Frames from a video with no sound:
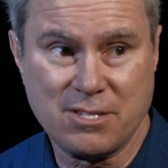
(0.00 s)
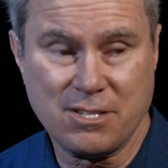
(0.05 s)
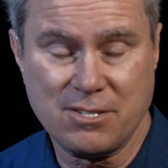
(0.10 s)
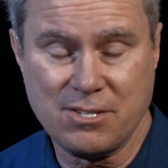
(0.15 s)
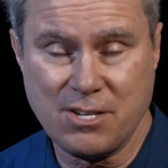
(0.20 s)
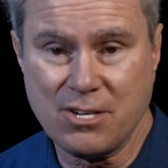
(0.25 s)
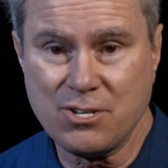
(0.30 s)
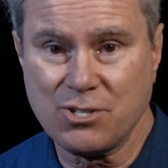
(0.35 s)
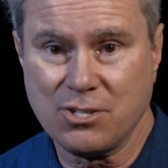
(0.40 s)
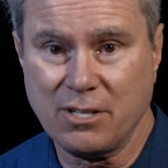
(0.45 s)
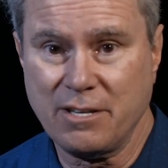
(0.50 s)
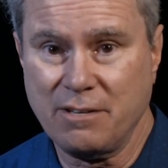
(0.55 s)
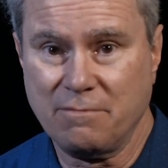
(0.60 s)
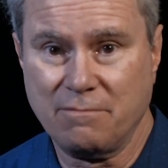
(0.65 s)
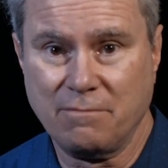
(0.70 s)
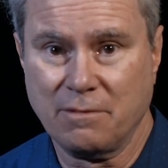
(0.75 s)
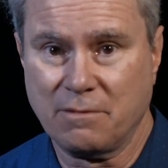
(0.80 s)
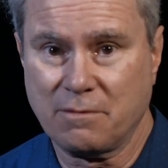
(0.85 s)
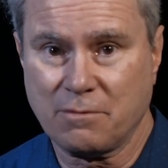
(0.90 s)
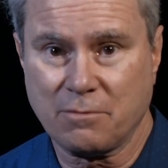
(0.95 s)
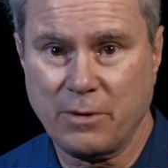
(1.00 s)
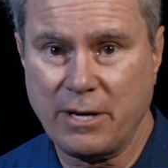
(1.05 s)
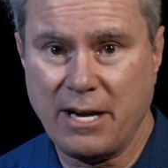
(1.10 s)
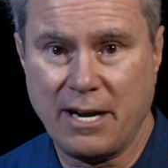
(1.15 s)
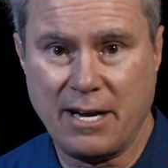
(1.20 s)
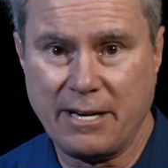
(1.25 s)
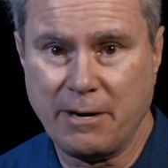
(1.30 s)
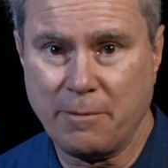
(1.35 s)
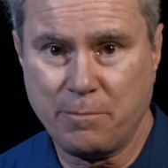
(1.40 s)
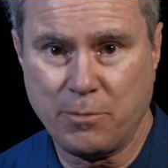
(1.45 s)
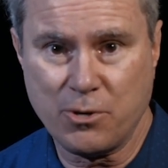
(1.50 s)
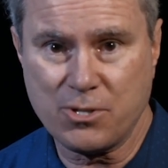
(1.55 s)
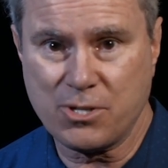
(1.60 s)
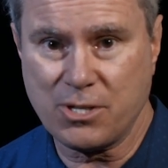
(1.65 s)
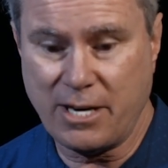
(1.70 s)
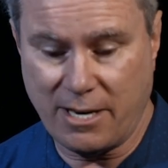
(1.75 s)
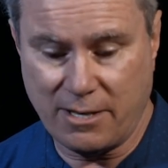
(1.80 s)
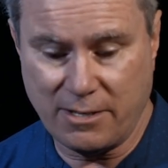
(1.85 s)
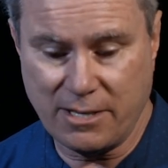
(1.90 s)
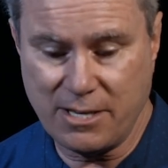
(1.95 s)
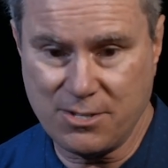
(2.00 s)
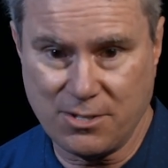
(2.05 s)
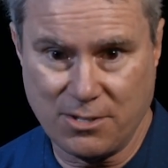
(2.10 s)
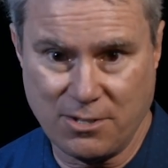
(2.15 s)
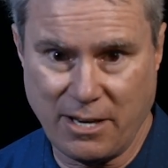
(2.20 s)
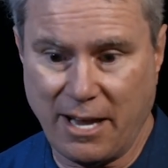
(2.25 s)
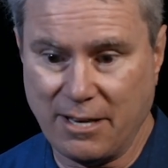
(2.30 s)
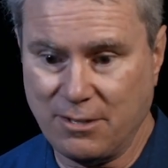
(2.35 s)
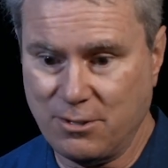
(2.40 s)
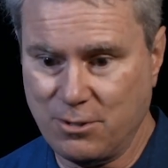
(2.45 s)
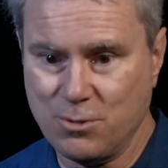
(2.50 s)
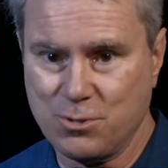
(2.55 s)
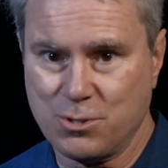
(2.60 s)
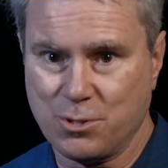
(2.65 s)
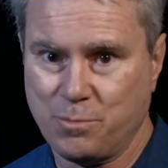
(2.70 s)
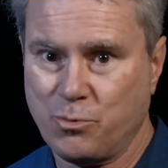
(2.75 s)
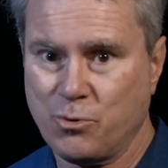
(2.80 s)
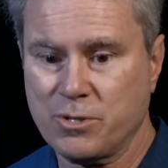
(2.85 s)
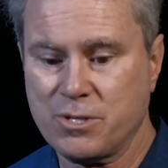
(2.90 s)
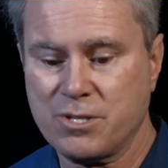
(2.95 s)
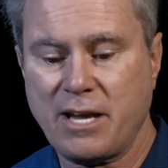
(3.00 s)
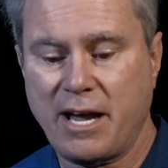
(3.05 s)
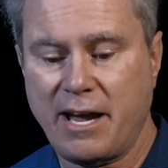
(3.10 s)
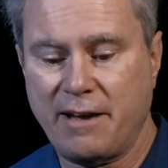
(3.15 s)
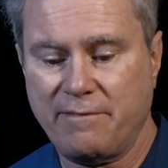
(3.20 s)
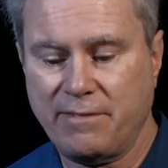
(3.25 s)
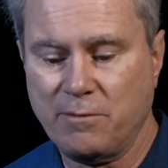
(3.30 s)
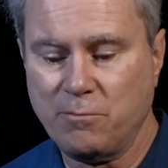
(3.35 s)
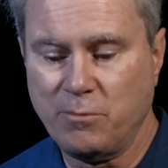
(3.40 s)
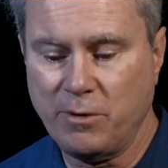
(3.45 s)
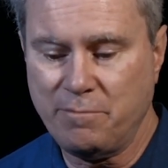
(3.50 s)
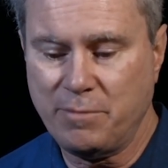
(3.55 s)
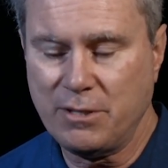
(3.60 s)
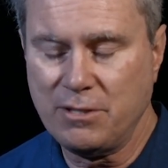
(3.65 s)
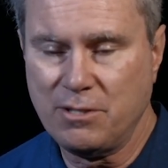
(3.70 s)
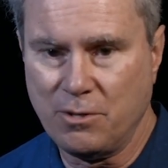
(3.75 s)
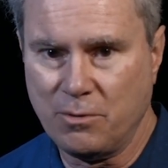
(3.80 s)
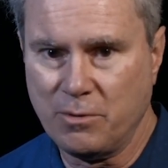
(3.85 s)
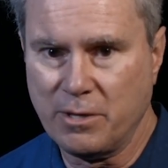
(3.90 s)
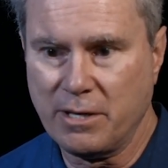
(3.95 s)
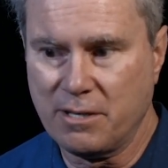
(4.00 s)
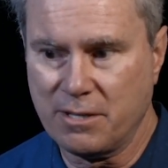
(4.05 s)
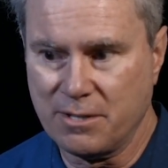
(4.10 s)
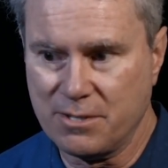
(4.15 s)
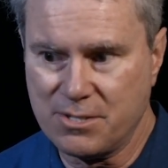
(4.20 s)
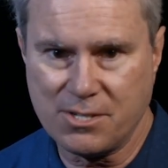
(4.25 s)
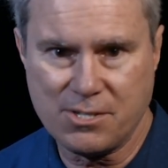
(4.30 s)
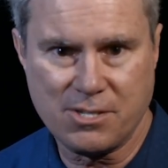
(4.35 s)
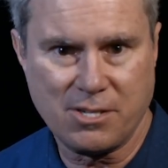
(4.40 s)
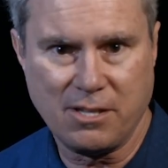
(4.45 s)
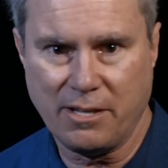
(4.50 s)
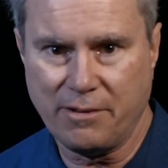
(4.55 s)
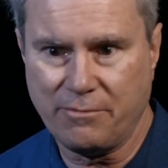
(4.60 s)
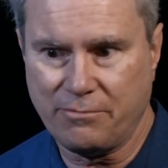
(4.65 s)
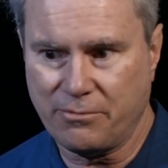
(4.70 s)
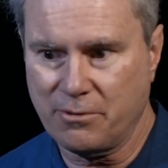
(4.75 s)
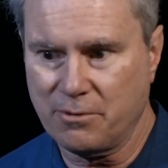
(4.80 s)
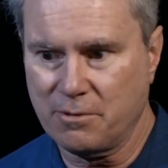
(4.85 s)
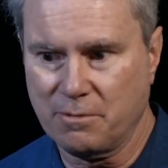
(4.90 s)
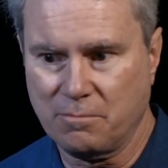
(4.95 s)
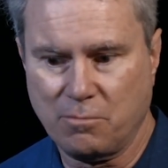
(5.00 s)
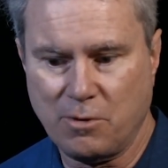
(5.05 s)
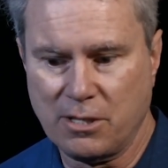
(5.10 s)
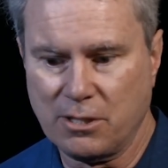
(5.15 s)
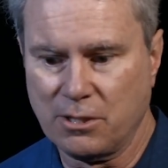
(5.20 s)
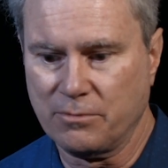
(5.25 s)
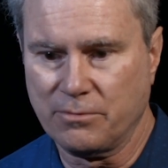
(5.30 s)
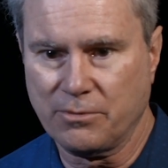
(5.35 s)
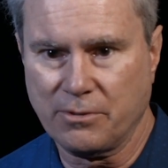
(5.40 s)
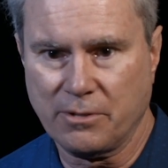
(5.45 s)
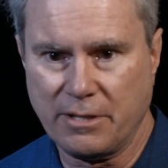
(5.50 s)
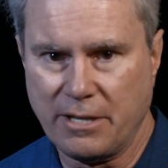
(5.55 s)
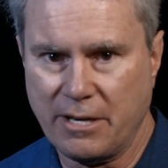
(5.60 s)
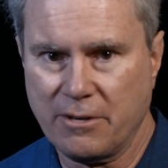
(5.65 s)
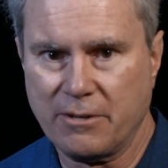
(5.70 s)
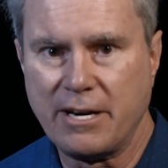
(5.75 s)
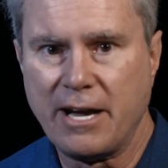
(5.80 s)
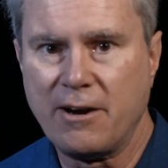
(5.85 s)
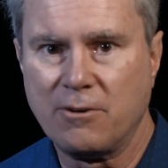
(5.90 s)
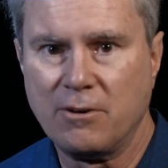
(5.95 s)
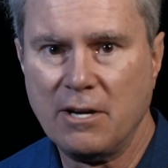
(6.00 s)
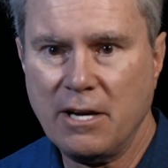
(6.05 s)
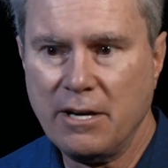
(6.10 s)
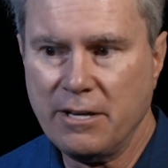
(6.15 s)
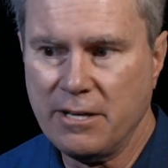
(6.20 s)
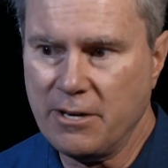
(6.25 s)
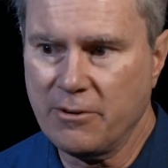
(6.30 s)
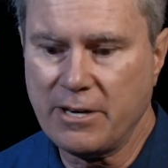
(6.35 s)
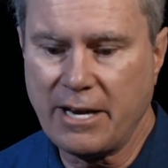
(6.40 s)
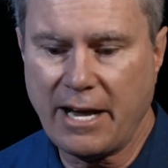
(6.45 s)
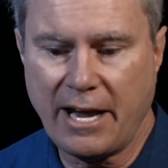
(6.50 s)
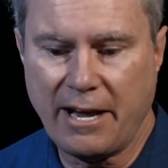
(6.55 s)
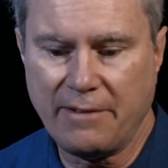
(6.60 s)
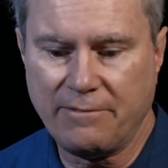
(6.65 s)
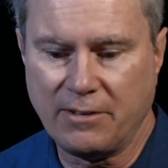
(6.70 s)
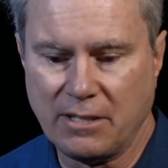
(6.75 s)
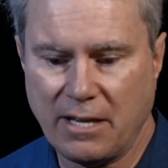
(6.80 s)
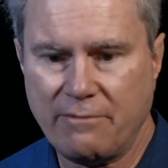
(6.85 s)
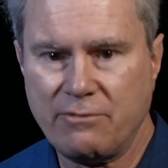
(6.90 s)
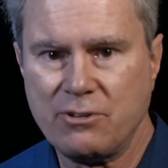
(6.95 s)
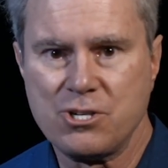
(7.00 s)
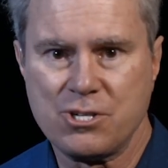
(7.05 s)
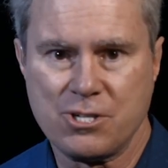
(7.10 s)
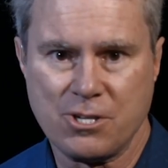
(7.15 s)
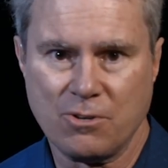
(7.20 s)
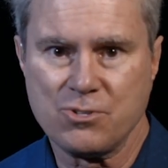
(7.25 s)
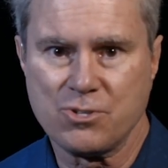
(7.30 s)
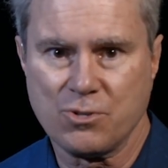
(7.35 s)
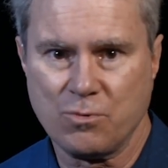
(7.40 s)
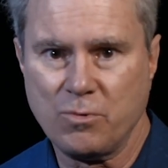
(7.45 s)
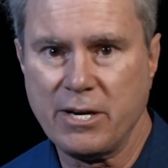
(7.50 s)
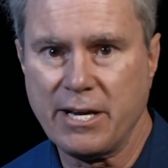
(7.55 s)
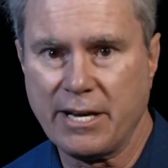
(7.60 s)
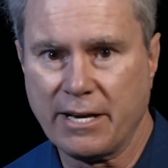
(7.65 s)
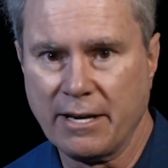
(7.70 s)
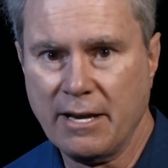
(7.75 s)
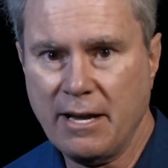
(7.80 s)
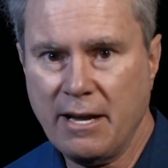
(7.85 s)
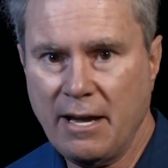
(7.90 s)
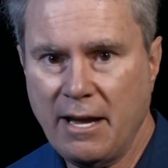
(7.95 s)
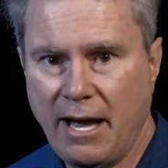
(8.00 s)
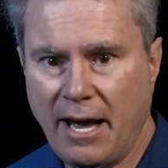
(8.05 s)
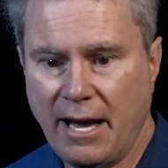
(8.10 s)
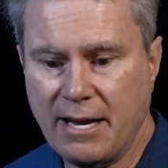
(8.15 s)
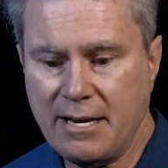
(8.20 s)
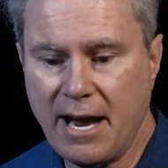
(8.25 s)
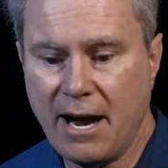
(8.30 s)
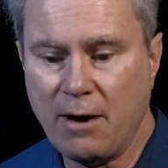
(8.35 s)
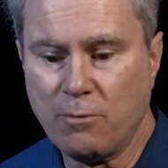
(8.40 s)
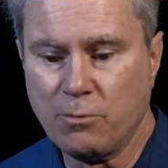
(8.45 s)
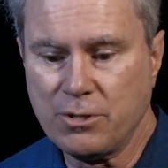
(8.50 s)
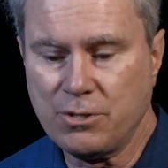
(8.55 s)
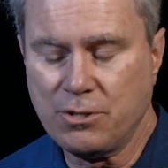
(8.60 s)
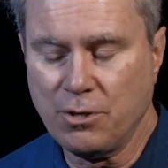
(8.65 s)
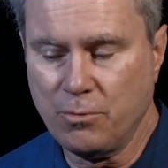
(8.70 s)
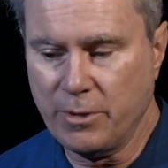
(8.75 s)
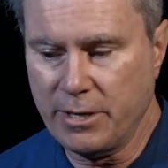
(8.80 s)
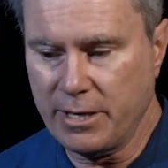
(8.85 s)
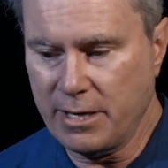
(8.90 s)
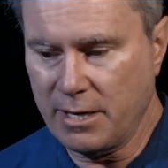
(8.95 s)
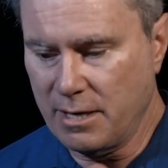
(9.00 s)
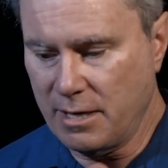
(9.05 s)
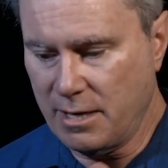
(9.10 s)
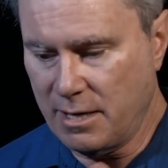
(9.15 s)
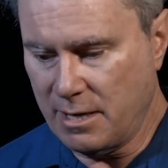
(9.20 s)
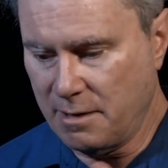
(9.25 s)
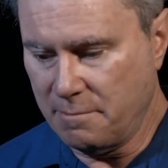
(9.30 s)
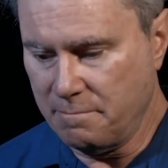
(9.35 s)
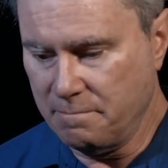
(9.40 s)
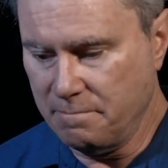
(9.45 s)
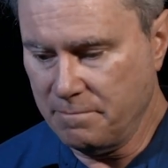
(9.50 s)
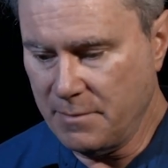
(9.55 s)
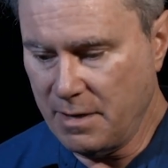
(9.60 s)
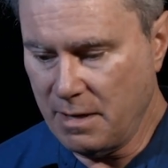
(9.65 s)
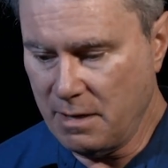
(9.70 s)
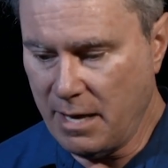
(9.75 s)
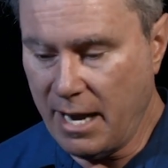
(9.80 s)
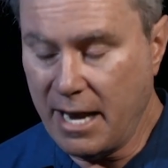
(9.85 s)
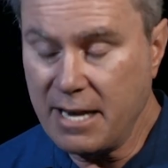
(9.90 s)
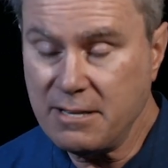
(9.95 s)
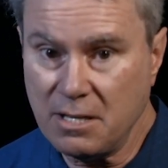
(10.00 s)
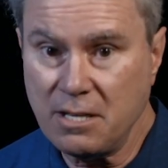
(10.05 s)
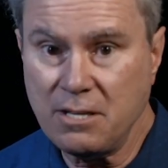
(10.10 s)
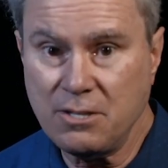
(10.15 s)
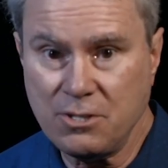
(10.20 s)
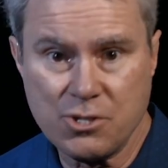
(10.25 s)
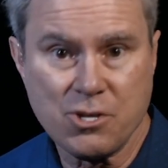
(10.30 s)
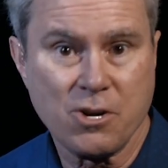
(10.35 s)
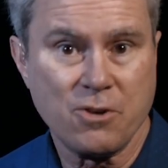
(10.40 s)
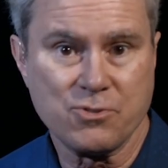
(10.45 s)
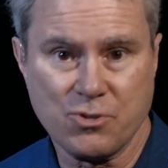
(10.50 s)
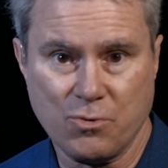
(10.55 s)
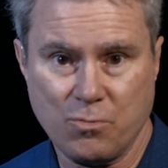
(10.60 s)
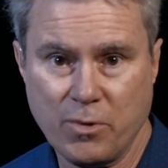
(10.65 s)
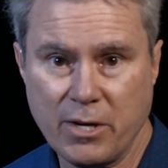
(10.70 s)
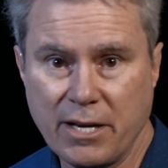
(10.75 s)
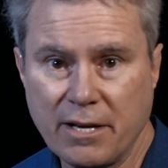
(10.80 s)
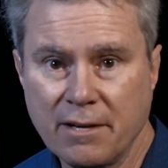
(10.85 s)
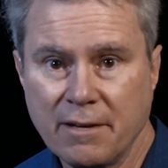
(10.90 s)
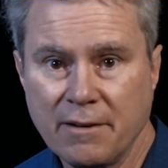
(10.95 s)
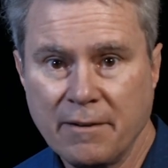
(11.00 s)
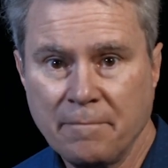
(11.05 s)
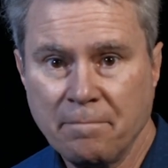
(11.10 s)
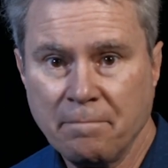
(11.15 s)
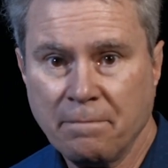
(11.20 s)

It's essentially three on-air personalities and, and two support staff. And we've been doing consistently for well over a year now, year and a half, eleven shows a week. And now we're doing um, eighteen shows a week.